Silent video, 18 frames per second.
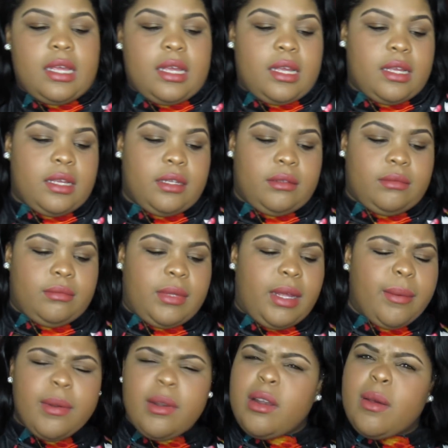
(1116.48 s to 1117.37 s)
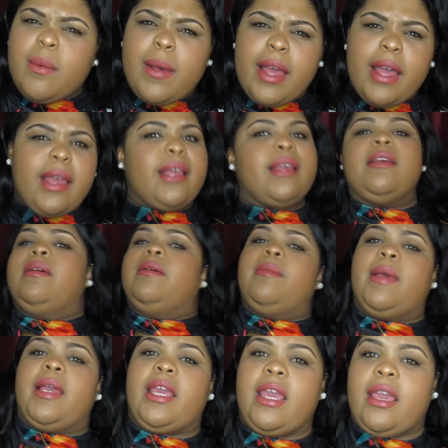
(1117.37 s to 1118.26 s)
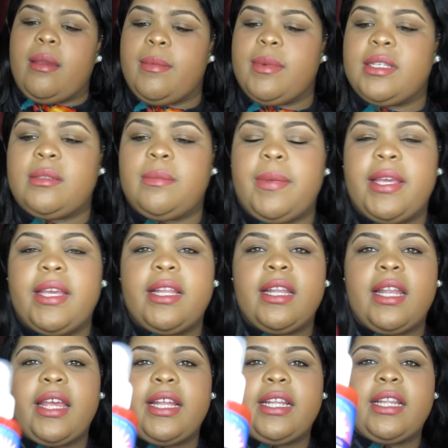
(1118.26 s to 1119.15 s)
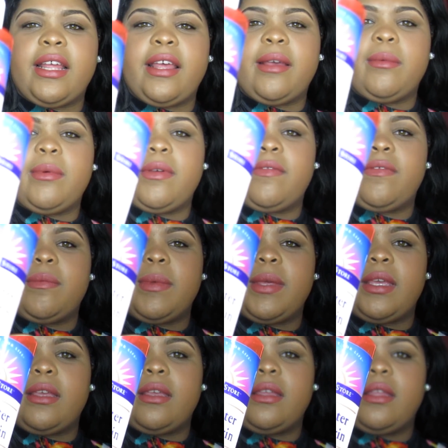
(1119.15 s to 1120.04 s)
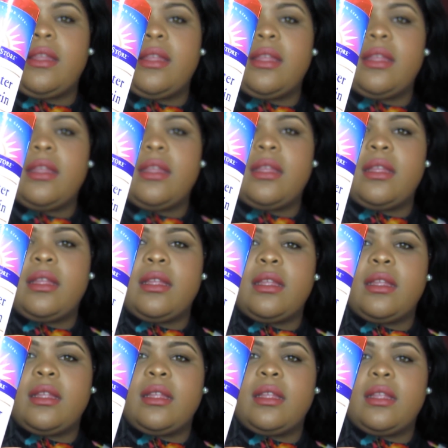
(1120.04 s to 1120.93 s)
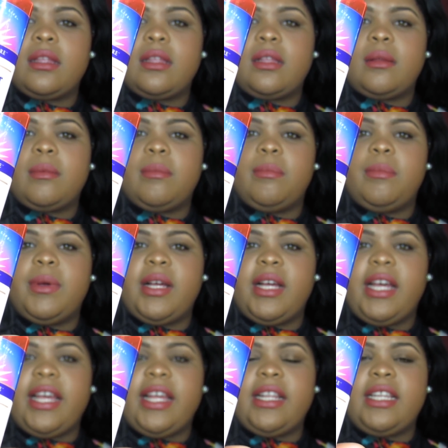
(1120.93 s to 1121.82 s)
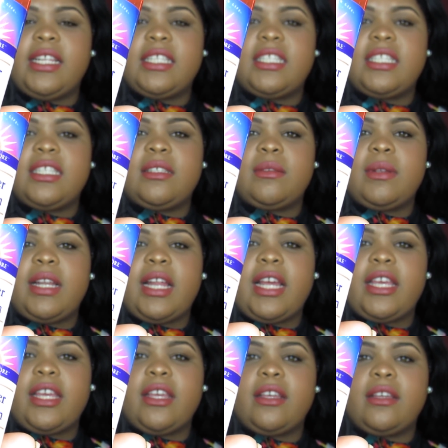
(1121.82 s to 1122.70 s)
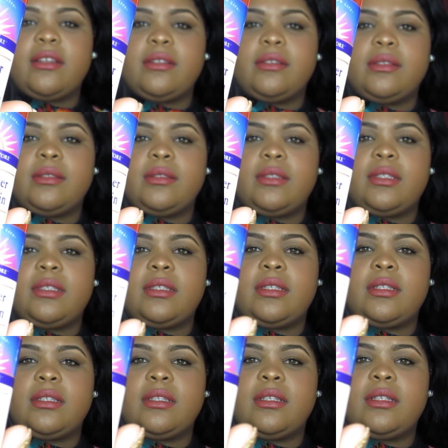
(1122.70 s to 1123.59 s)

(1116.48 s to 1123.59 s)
I don't know why my camera's being like that with me. But this is what I use.